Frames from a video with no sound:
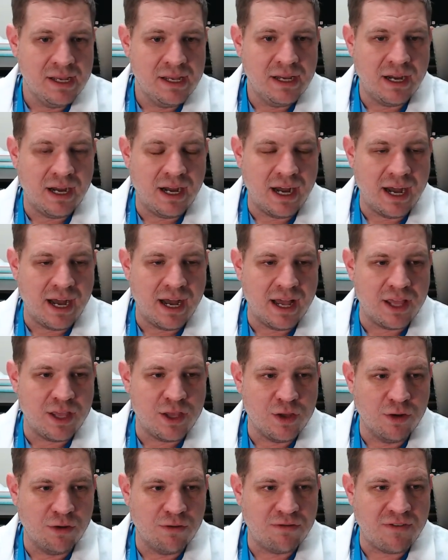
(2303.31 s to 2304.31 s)
Uh,
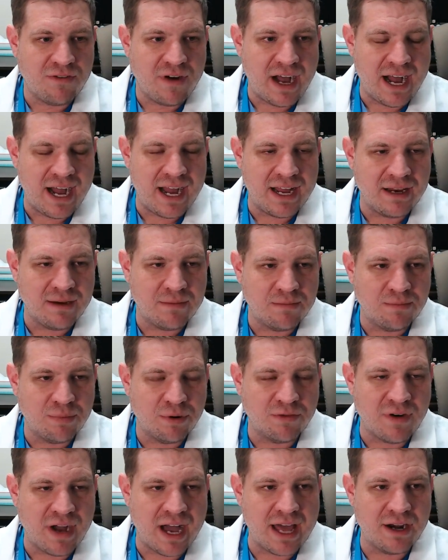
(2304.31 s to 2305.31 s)
you'll find
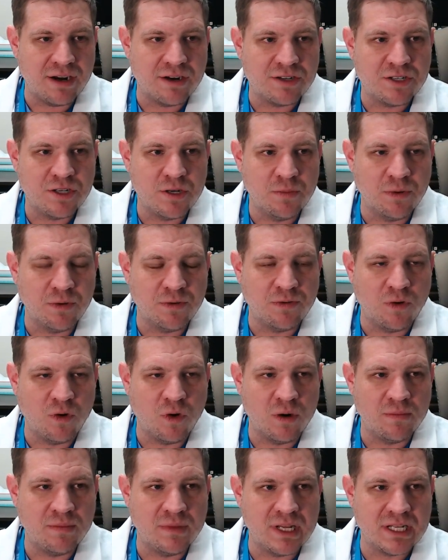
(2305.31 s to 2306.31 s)
providers who
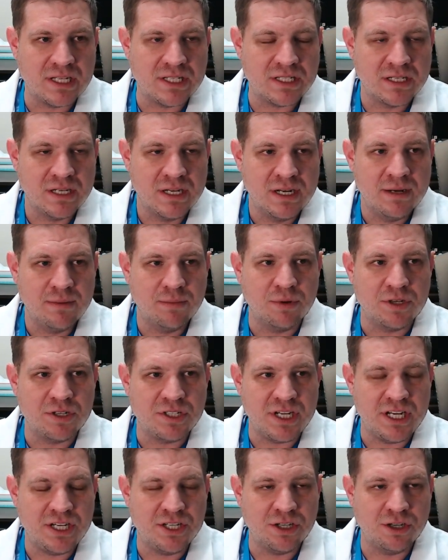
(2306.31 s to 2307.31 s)
perform this
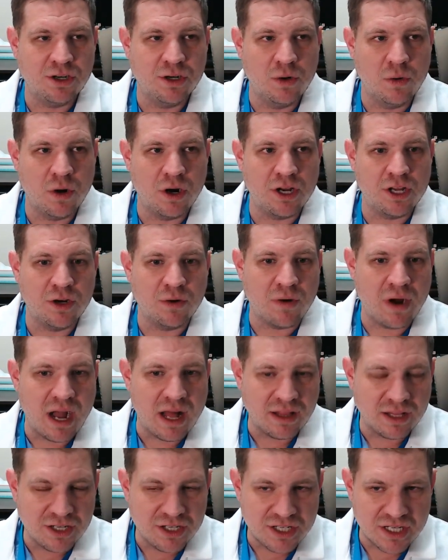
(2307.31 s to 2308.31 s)
procedure who are
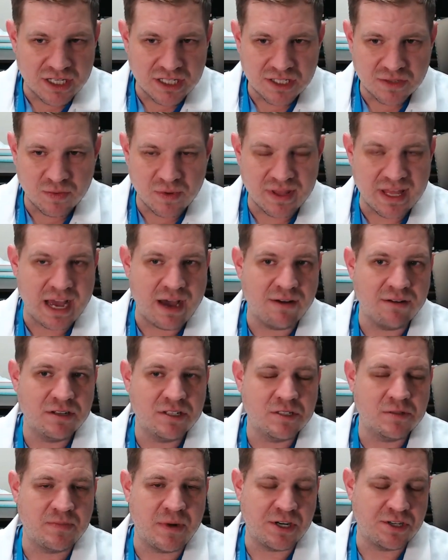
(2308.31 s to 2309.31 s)
urologists without
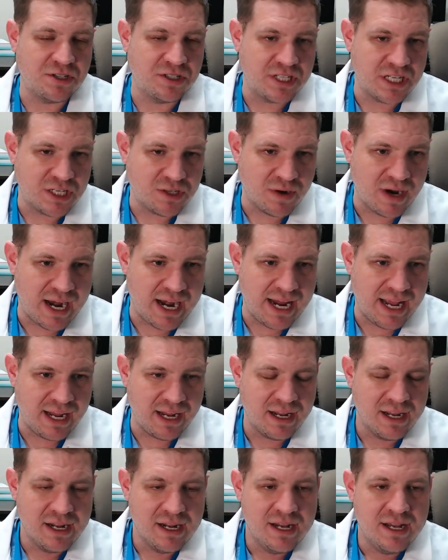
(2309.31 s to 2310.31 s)
specialty training.